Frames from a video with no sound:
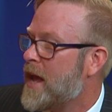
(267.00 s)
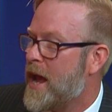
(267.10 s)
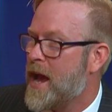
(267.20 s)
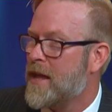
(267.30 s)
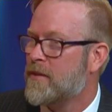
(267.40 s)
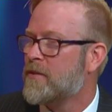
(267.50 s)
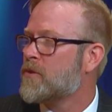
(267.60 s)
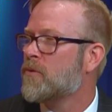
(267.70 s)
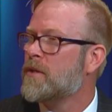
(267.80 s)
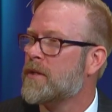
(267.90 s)
And the
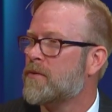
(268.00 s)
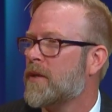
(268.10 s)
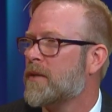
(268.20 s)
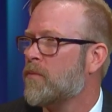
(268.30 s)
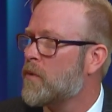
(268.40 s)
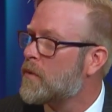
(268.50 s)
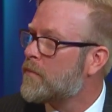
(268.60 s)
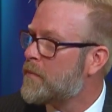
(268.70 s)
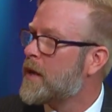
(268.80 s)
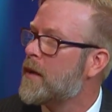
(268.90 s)
school district will
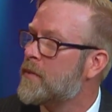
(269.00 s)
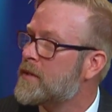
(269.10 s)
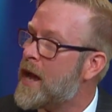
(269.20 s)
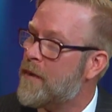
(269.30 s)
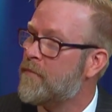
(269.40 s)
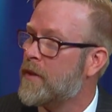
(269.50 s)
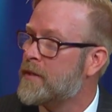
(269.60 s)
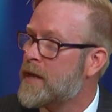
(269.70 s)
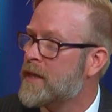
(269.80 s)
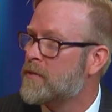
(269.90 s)
pick up the tab for the
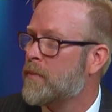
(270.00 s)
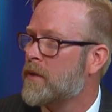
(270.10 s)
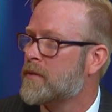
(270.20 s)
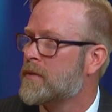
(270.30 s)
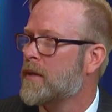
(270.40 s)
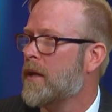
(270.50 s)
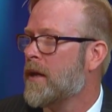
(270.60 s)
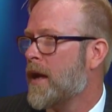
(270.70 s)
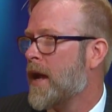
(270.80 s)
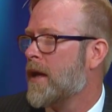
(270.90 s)
textbooks,
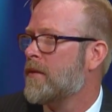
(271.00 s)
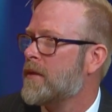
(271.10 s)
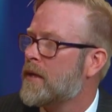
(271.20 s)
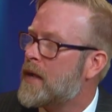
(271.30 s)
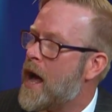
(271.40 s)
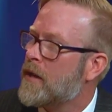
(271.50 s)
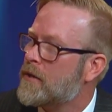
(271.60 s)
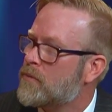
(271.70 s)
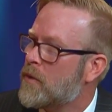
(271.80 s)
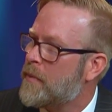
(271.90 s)
and the
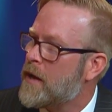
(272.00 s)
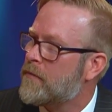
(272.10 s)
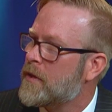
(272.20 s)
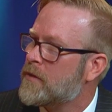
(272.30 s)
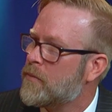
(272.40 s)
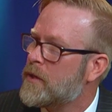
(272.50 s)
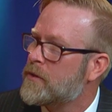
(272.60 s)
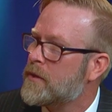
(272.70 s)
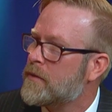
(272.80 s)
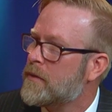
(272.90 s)
college will pay for the tuition.